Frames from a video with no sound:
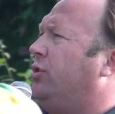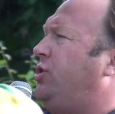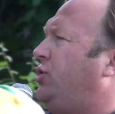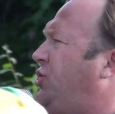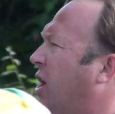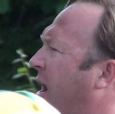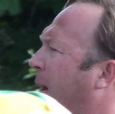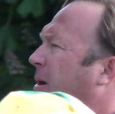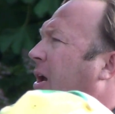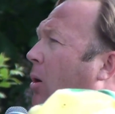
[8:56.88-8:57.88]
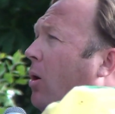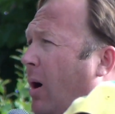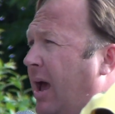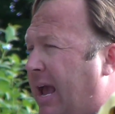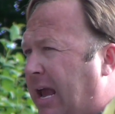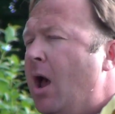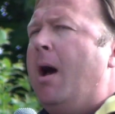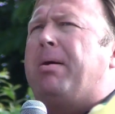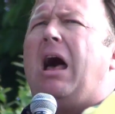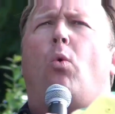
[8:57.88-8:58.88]
you'll just shut up and go away.
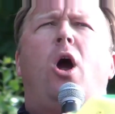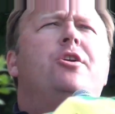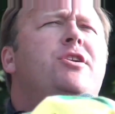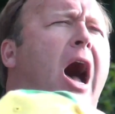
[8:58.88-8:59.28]
But we're